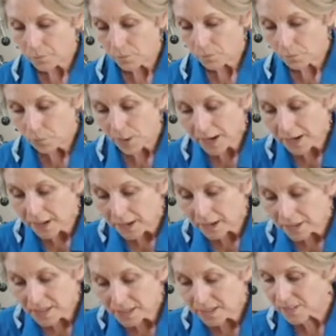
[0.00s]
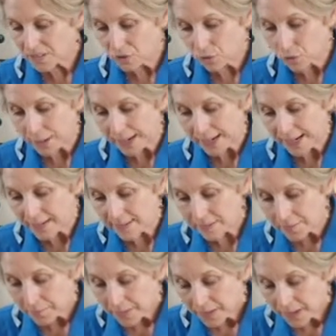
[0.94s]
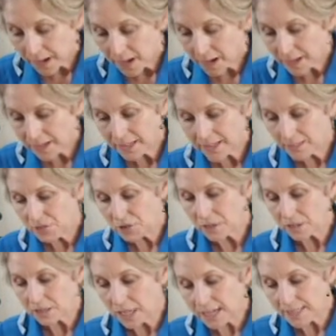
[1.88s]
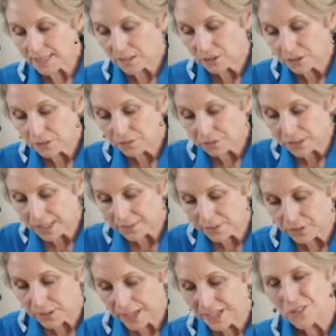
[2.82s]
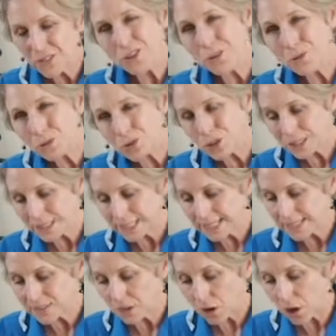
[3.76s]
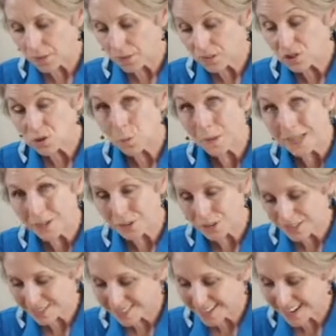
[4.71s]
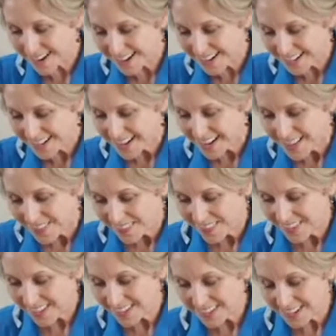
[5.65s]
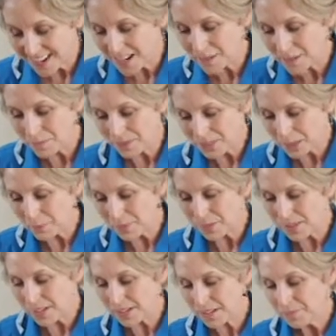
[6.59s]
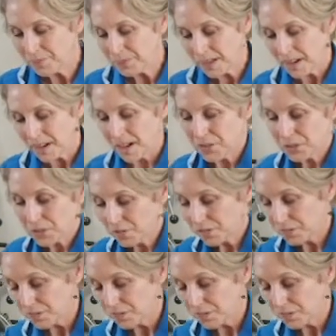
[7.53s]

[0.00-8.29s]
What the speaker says: red onion is great. It gives you lots of good flavor, and usually it's on the sweeter side than some of the other